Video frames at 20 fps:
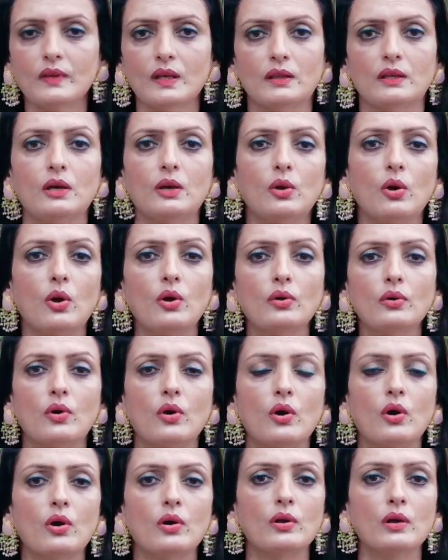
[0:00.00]
The Lord
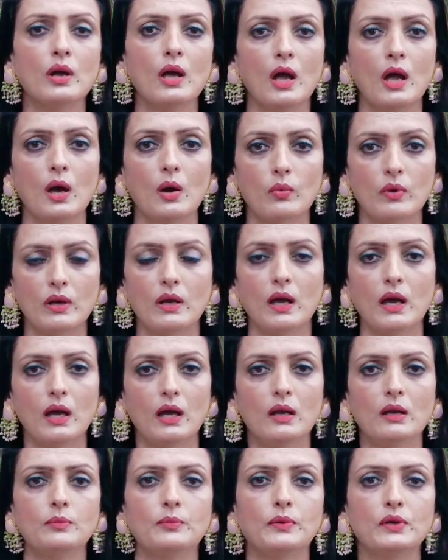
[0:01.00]
God will
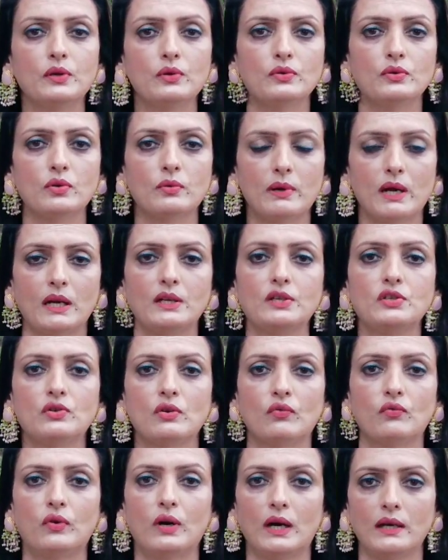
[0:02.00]
help you to manage
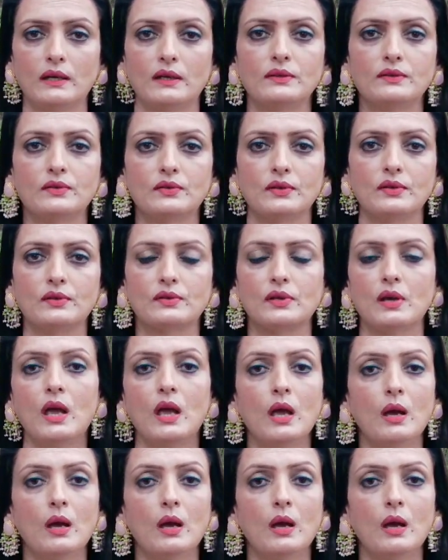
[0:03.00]
your finances,